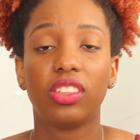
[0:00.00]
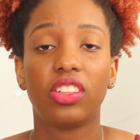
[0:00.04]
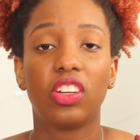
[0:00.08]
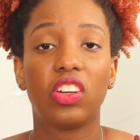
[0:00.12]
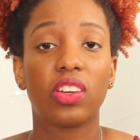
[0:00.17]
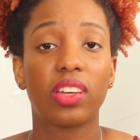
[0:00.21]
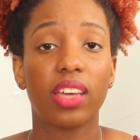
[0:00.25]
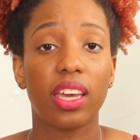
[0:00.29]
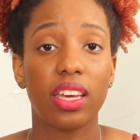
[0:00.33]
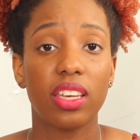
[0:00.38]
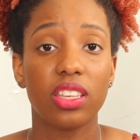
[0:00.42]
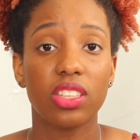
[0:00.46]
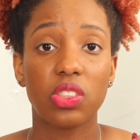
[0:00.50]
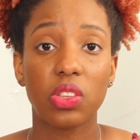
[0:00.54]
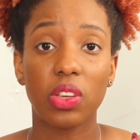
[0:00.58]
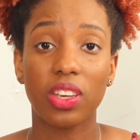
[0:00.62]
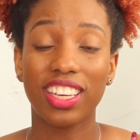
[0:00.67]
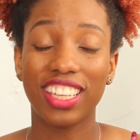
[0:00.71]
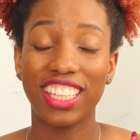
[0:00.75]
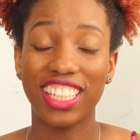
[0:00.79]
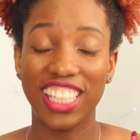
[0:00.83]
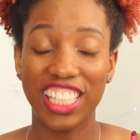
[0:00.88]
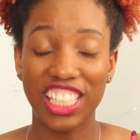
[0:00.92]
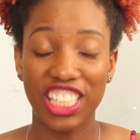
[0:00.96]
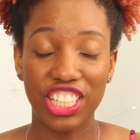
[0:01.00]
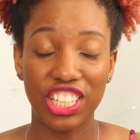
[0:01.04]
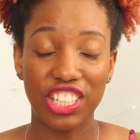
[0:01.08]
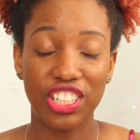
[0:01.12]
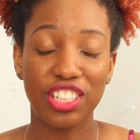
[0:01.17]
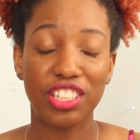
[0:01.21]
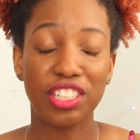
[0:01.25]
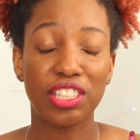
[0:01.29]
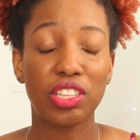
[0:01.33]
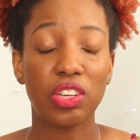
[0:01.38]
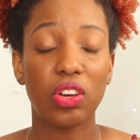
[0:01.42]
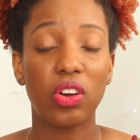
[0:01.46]
Okay, so
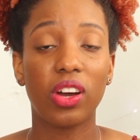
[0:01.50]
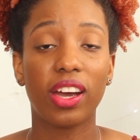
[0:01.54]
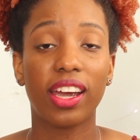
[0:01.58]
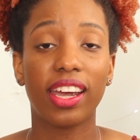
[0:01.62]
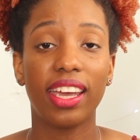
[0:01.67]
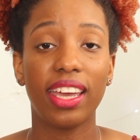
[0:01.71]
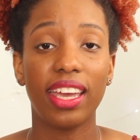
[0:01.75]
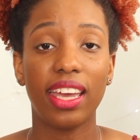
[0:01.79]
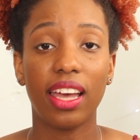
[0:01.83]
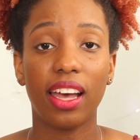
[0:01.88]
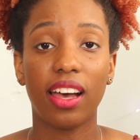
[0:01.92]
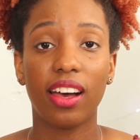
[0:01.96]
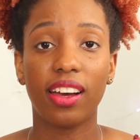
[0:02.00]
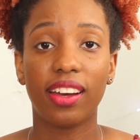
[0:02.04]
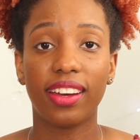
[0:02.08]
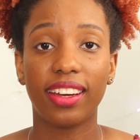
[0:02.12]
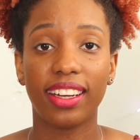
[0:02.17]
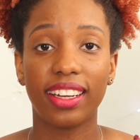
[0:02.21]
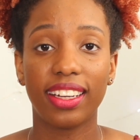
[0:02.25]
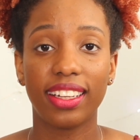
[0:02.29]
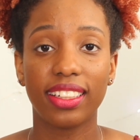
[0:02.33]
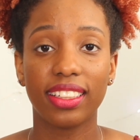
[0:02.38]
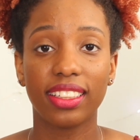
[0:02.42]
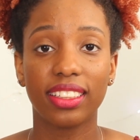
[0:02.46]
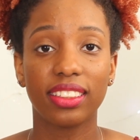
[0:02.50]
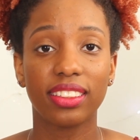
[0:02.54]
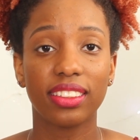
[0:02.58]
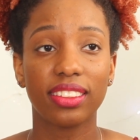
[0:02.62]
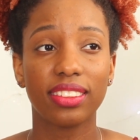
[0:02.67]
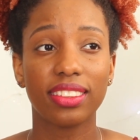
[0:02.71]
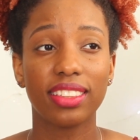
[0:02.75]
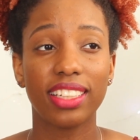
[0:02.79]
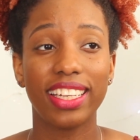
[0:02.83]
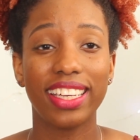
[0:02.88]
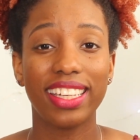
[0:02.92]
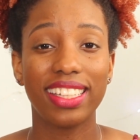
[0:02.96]
conditioners are
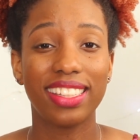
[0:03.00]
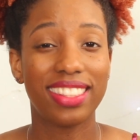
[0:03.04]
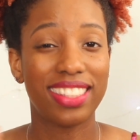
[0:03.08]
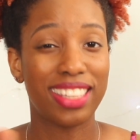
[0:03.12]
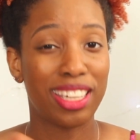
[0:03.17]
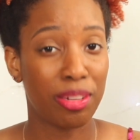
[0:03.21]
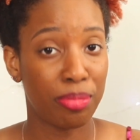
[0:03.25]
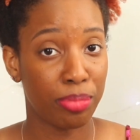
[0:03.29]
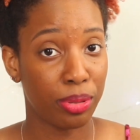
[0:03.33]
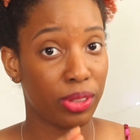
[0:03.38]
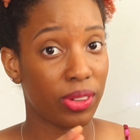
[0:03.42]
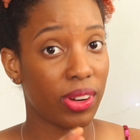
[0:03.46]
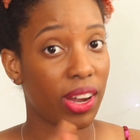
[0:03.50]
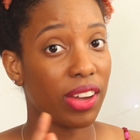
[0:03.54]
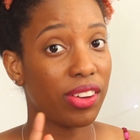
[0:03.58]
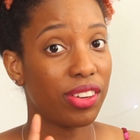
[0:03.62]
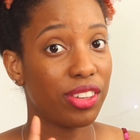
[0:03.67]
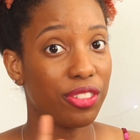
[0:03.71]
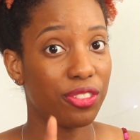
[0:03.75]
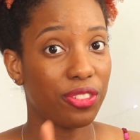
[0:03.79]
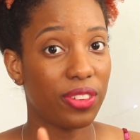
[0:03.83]
a temporary